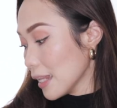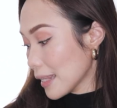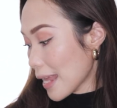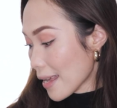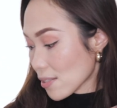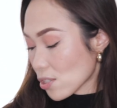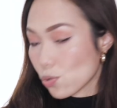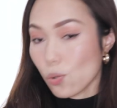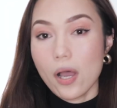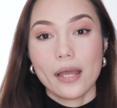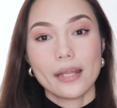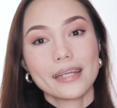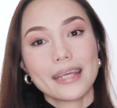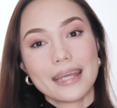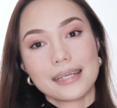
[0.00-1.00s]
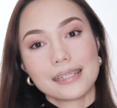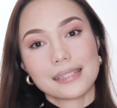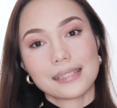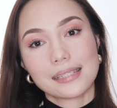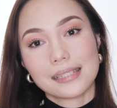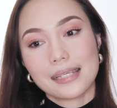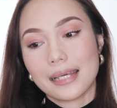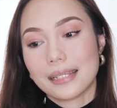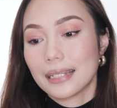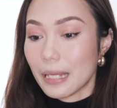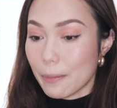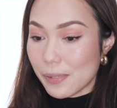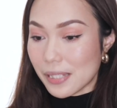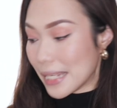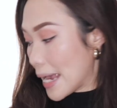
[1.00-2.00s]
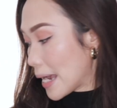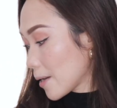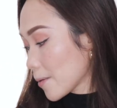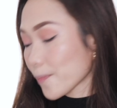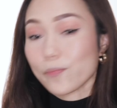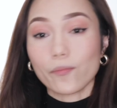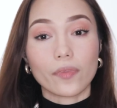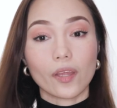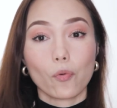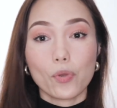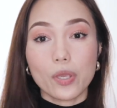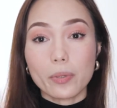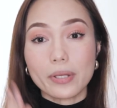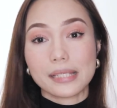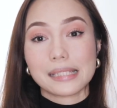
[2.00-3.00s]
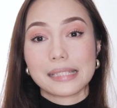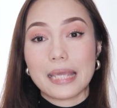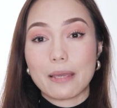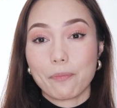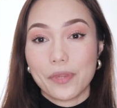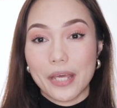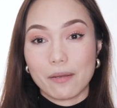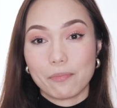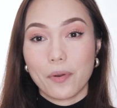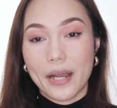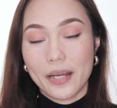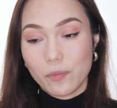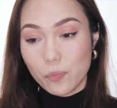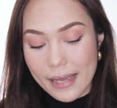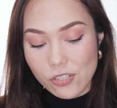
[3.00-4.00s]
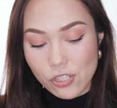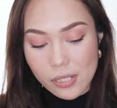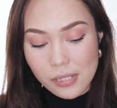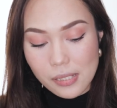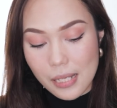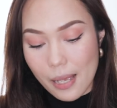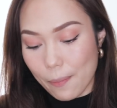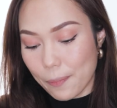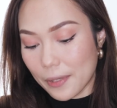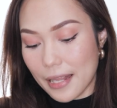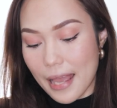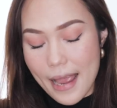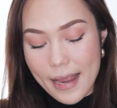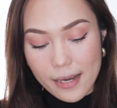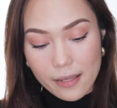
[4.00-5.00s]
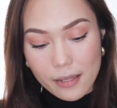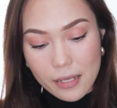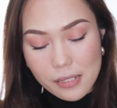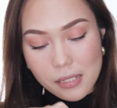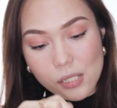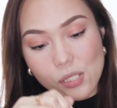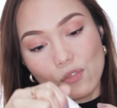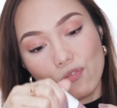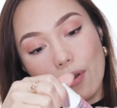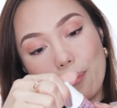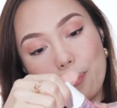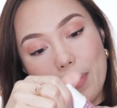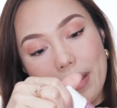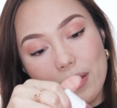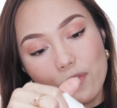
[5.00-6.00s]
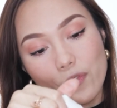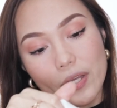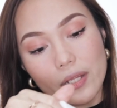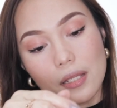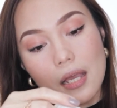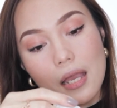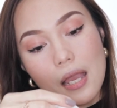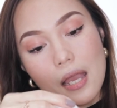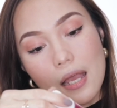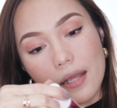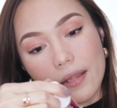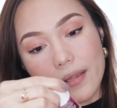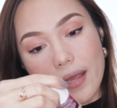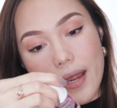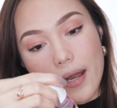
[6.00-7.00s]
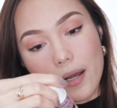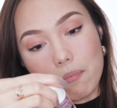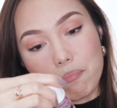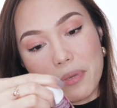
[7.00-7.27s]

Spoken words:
Last one is the lipstick. We will skip that part. I just apply, this is from Benefit, their